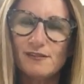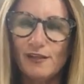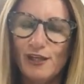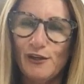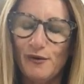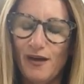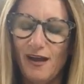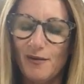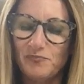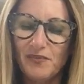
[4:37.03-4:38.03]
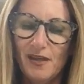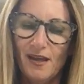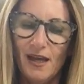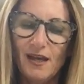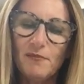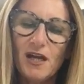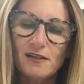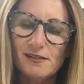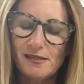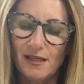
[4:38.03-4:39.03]
and I'm not
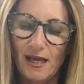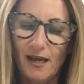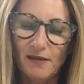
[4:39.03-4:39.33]
going to say that.